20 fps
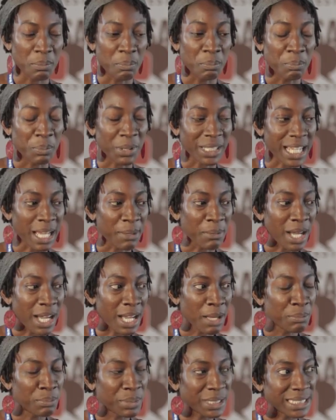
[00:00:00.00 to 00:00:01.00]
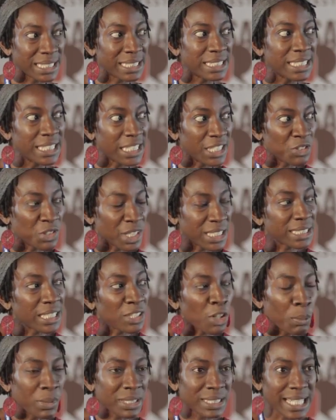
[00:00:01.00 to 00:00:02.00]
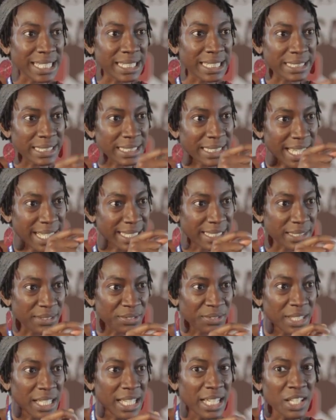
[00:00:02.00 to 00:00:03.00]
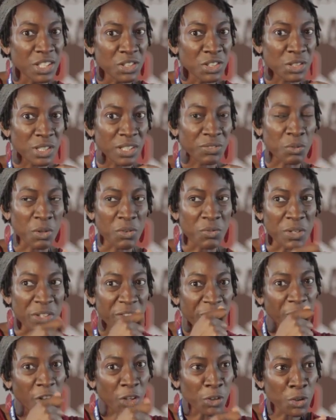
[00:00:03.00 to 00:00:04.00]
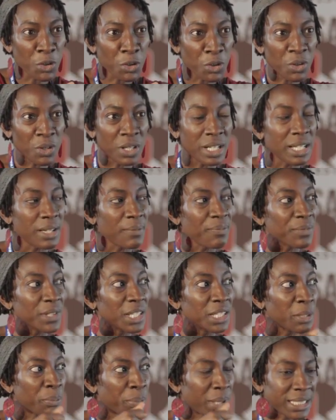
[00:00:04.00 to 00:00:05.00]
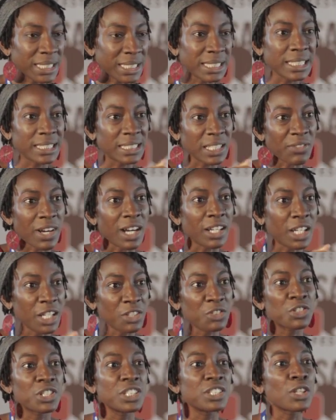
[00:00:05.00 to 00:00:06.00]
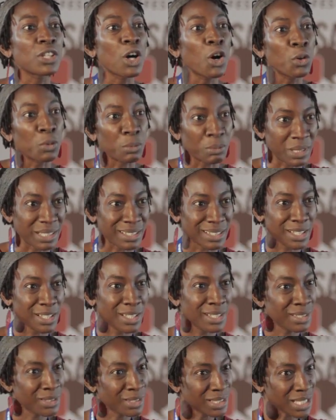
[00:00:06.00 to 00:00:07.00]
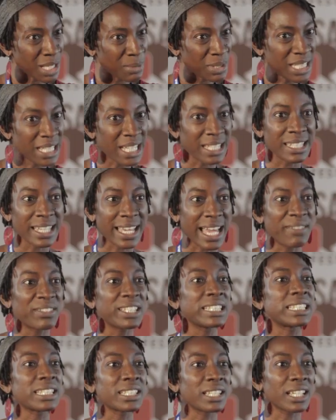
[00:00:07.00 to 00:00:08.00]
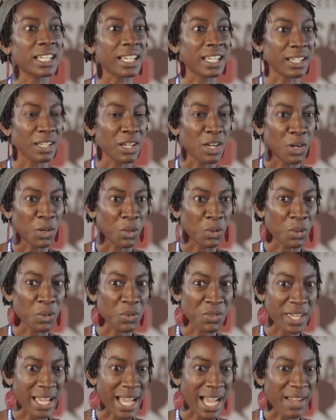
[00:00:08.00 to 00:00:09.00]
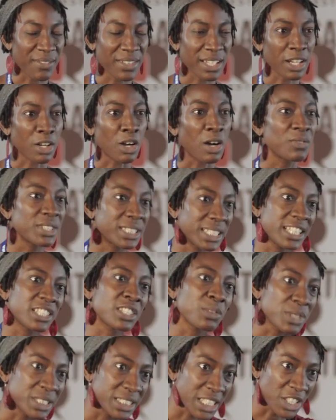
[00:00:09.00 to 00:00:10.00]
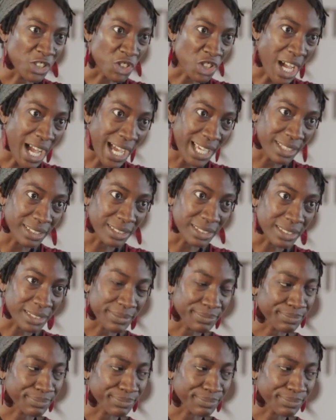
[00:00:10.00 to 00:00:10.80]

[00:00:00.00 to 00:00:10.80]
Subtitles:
But I'm particularly interested, almost like a detective. You know, if we follow the presidents of our countries home, do you know what I mean? And they're having dinner, or they're having a conversation with their child,